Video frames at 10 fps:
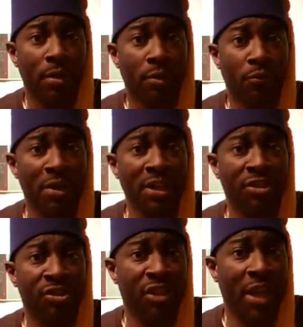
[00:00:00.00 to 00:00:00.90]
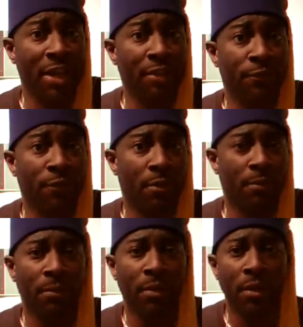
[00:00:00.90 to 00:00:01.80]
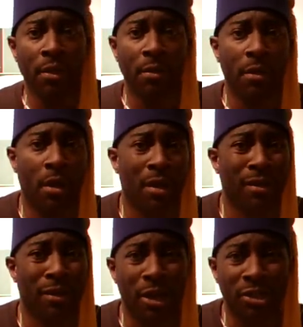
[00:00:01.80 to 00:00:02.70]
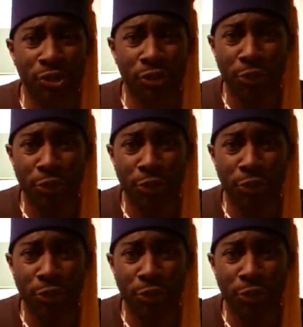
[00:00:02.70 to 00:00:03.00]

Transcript: region change from a lush